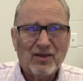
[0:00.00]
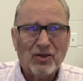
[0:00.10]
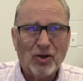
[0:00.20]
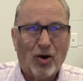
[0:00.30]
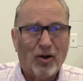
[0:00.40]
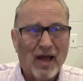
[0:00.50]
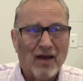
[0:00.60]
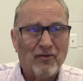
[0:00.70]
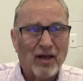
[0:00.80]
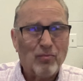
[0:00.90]
Y'all
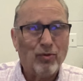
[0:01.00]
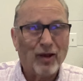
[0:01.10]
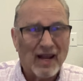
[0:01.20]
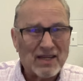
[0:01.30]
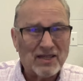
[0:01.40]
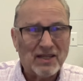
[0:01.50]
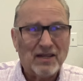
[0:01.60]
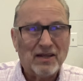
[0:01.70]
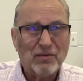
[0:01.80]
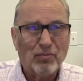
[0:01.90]
have a
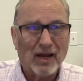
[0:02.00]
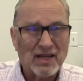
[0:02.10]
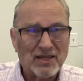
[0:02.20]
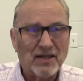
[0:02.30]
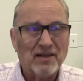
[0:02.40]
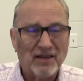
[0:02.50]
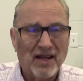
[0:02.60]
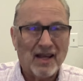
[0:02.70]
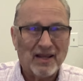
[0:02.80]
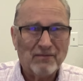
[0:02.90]
blessed, blessed
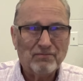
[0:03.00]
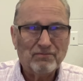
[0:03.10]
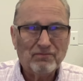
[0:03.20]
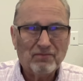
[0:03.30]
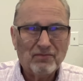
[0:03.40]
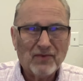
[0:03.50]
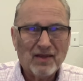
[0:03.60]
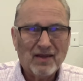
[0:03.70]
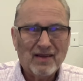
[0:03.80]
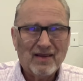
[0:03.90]
day.
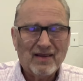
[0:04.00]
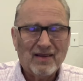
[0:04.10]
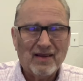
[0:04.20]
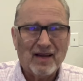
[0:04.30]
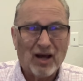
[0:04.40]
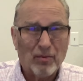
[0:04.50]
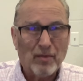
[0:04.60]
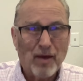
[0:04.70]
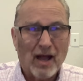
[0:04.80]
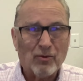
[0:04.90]
And I'll
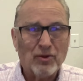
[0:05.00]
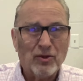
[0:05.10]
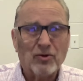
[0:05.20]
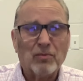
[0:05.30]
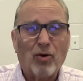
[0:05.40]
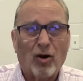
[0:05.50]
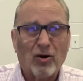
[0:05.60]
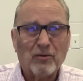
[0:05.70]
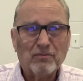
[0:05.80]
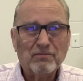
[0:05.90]
be back with you
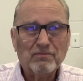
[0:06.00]
tomorrow.